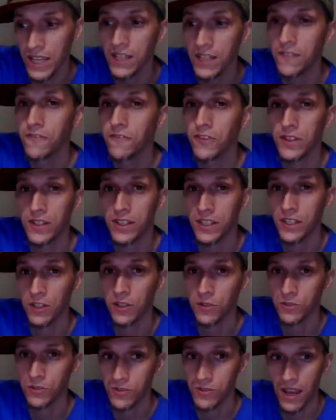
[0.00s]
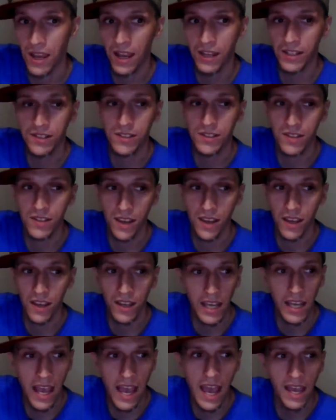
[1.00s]
in videos, I'd
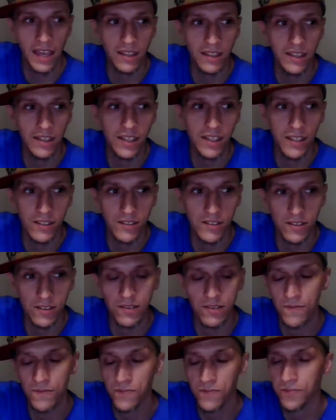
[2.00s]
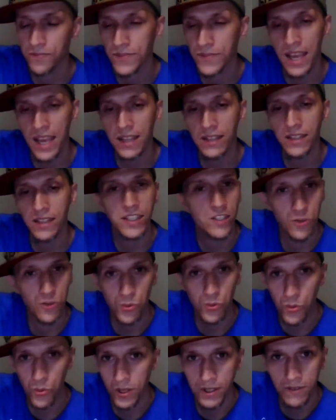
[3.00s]
say at least
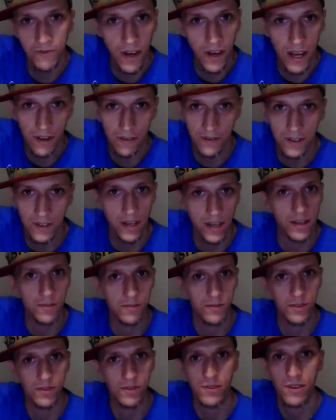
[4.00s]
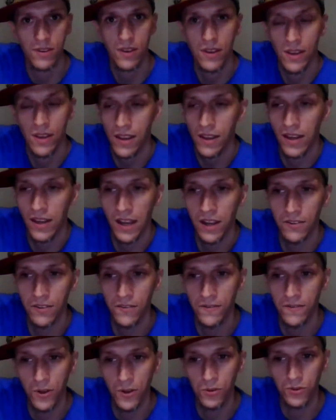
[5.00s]
25 times. And out
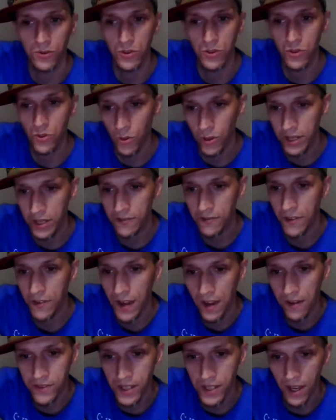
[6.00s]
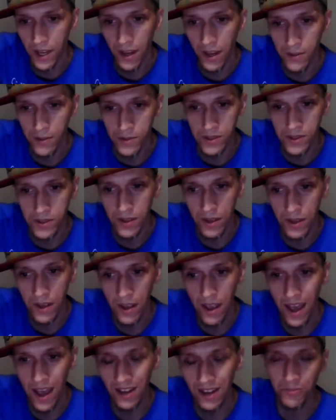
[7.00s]
of those 25 times,
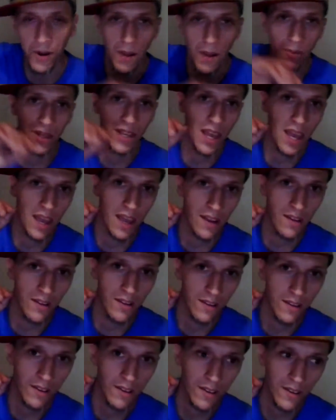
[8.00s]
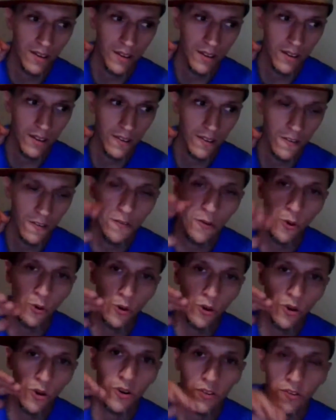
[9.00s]
I've probably had
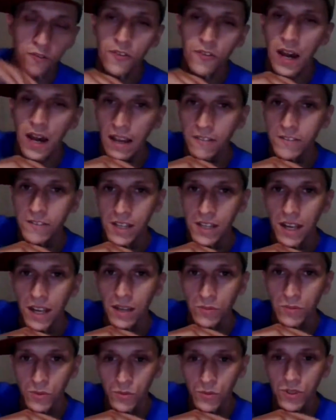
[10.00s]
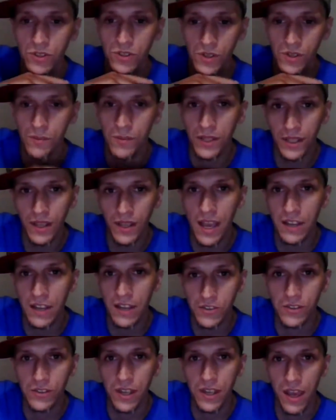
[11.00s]
4 or 5 times where something
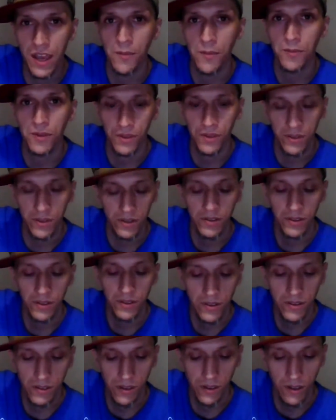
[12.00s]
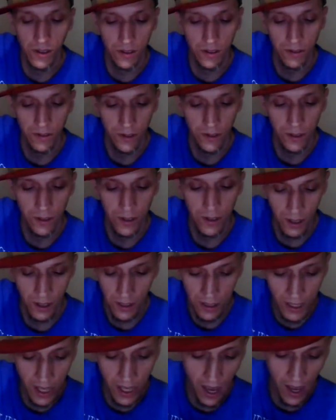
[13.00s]
actually happened. So
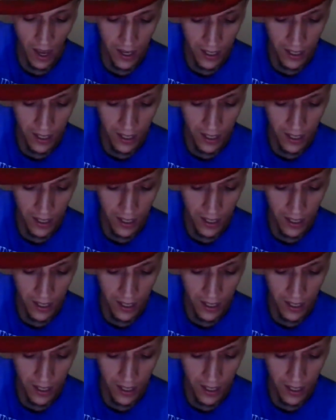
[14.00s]
yeah,